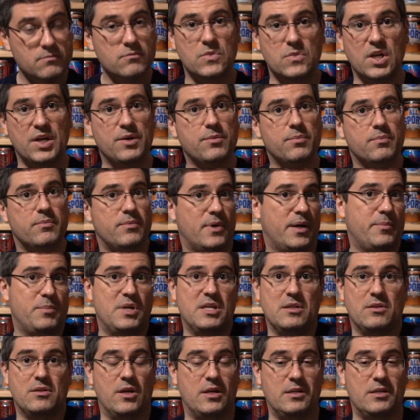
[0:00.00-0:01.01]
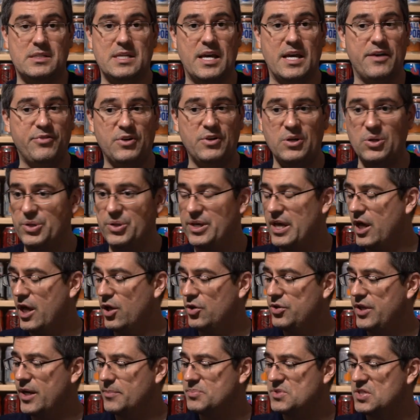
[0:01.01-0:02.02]
they definitely
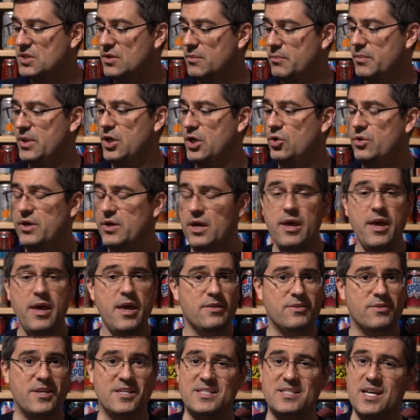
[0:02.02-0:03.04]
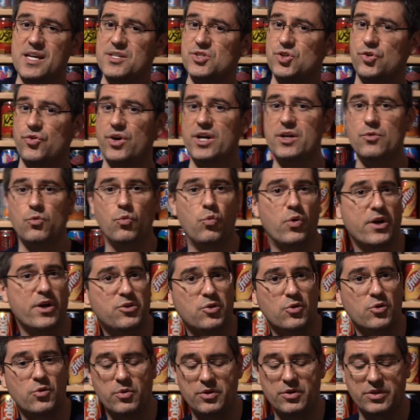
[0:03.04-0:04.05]
held up to the milk. They taste great
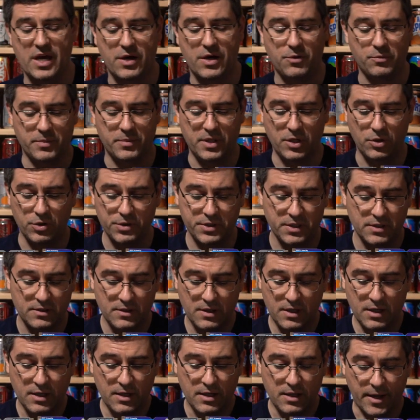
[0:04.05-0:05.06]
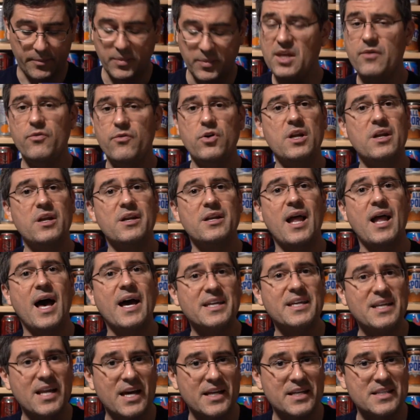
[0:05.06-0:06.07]
with or without milk. I'm going to give it a
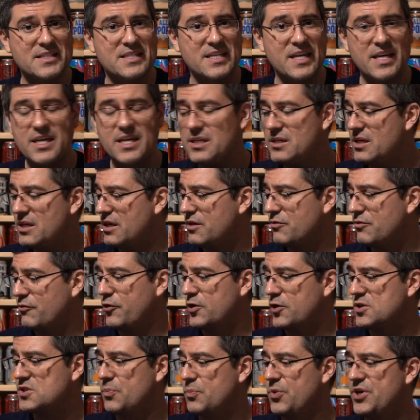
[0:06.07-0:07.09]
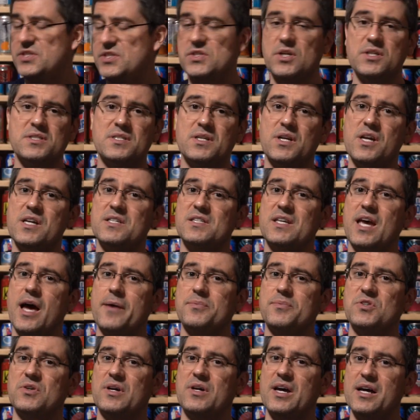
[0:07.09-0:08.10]
9 out of 10 in first place on today's
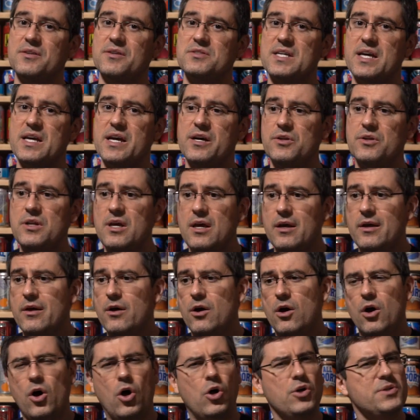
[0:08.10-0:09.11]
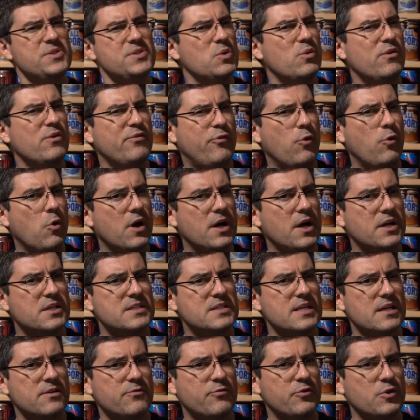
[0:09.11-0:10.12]
Capsule Countdown. Also a 4 out of
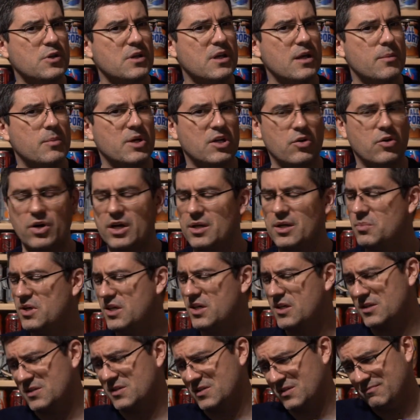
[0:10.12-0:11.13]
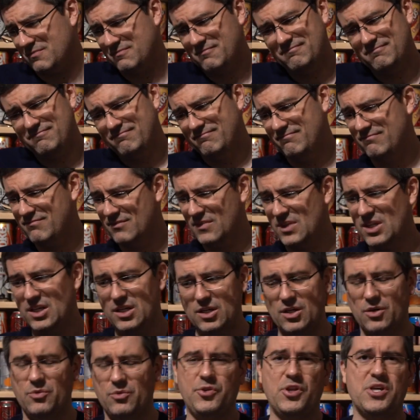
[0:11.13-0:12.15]
10 for the gimmick grade because, you
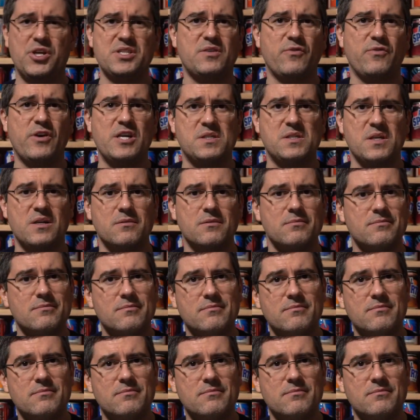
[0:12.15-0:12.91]
know, let's face it,